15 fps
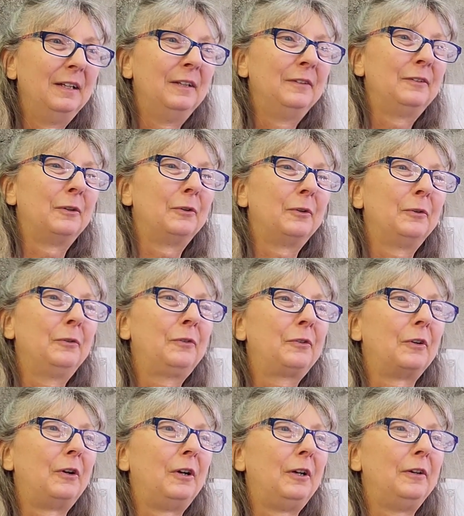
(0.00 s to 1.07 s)
So those
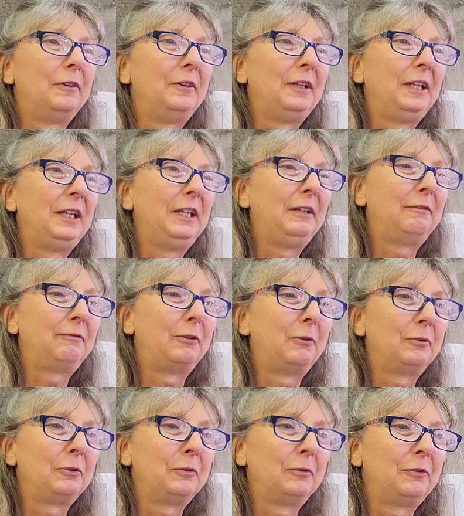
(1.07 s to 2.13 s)
are the
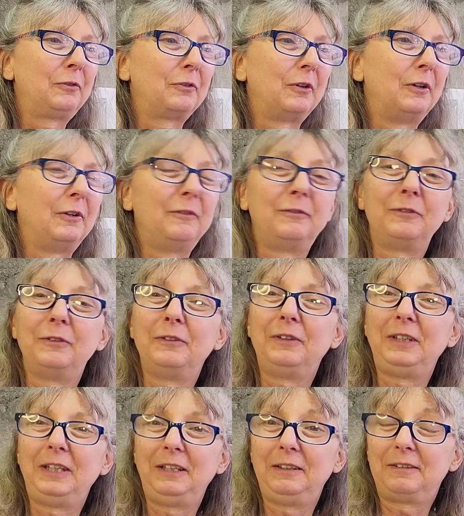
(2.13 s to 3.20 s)
photos of
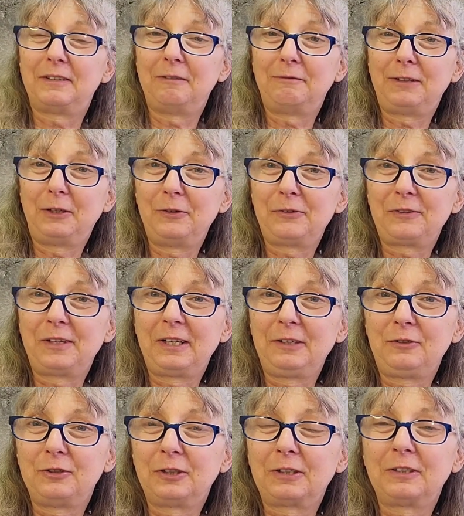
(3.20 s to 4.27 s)
the sunflowers that I
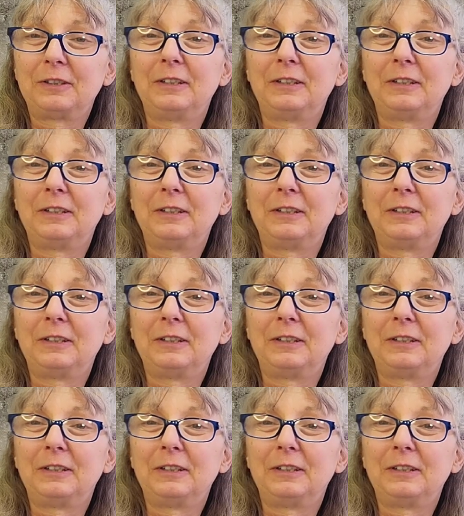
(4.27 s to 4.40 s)
took.